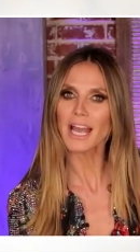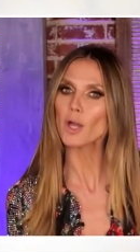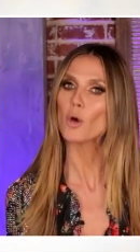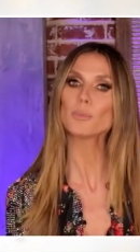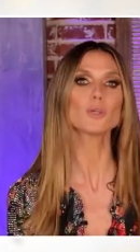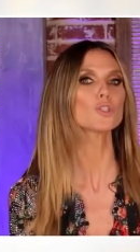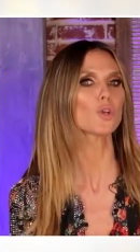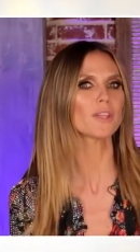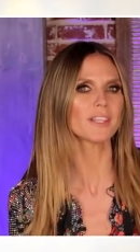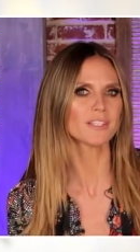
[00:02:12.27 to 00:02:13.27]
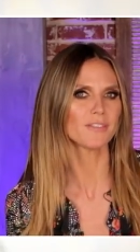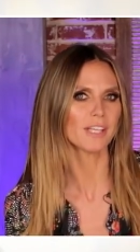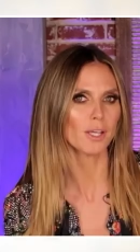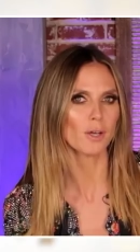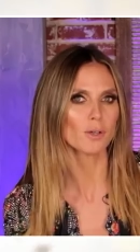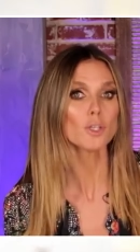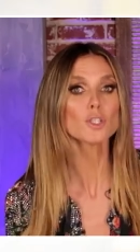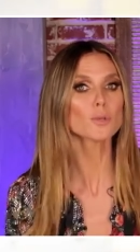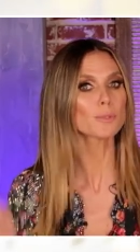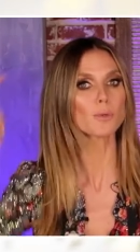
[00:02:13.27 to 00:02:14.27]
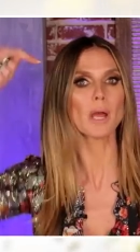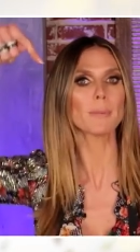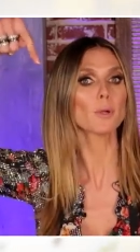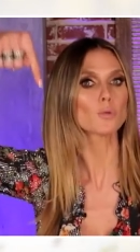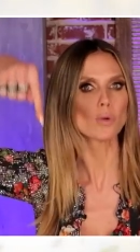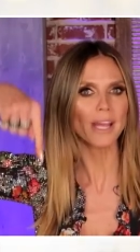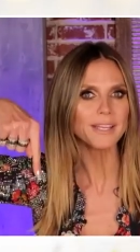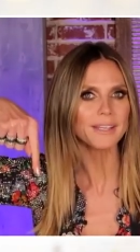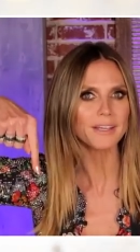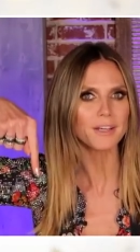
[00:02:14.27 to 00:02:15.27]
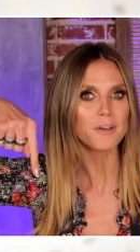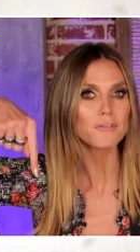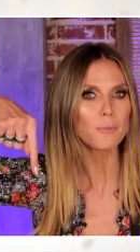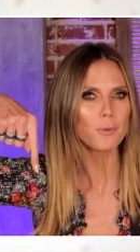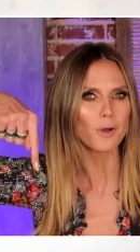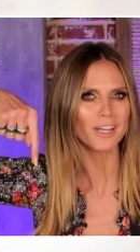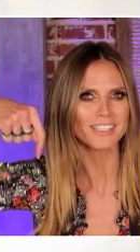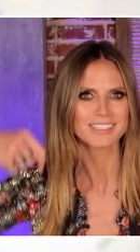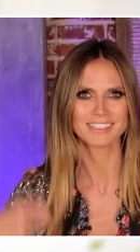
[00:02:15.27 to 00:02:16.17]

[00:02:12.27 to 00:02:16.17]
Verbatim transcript: I hope you enjoyed this video. Subscribe right here for more.